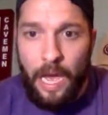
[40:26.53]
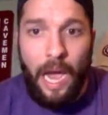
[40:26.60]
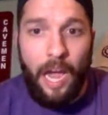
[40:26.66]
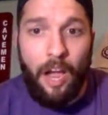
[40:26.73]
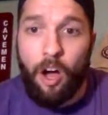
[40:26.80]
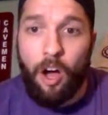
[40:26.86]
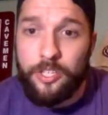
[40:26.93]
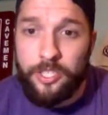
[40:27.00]
I
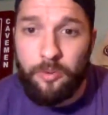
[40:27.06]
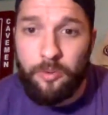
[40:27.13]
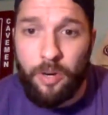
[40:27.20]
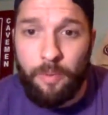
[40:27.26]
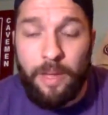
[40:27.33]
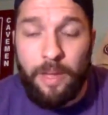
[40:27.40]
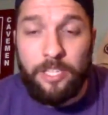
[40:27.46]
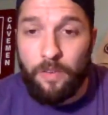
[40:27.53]
also want
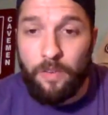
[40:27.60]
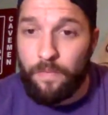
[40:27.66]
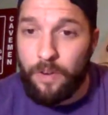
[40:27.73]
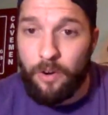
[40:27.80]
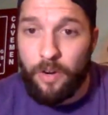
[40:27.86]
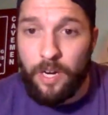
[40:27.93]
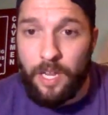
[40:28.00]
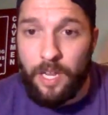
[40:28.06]
to mention
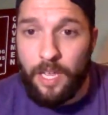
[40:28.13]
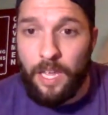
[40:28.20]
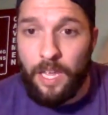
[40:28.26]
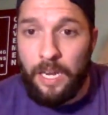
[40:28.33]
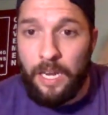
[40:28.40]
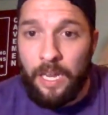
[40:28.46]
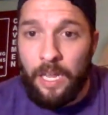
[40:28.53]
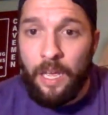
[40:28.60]
Furyk again.